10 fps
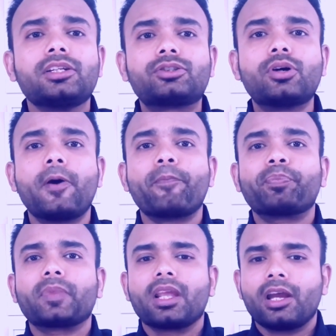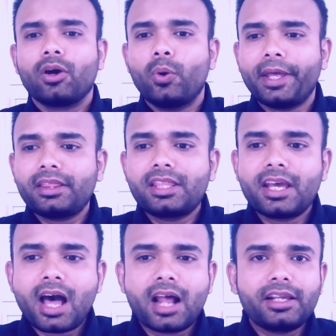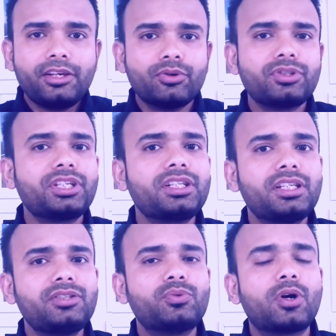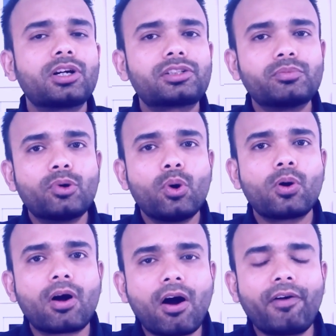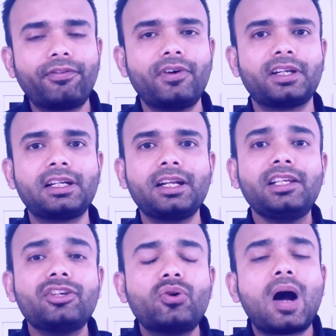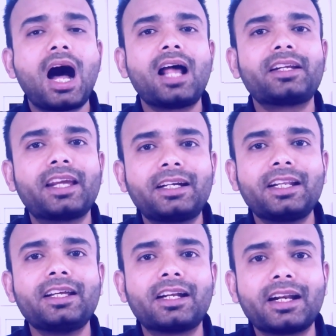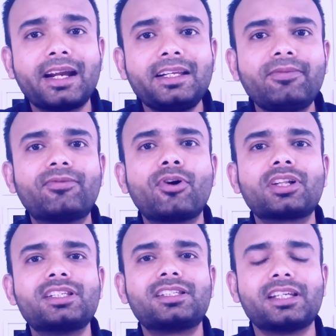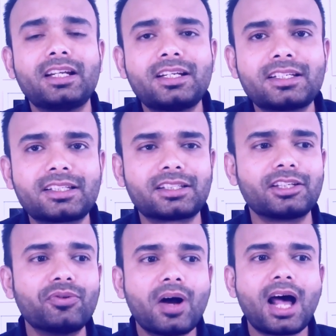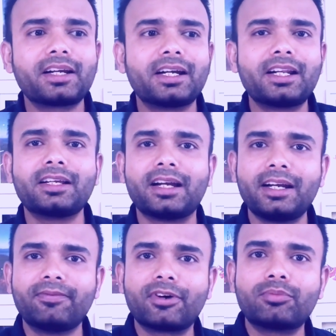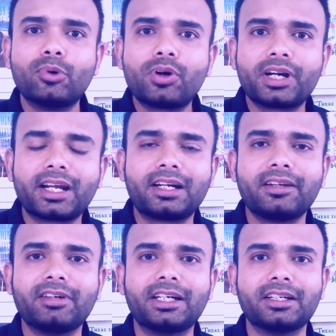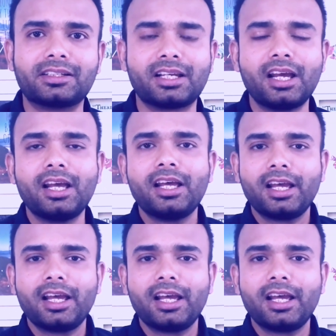So when they are using these words more often, you are getting ready for these illnesses. You are getting ready for more negativities.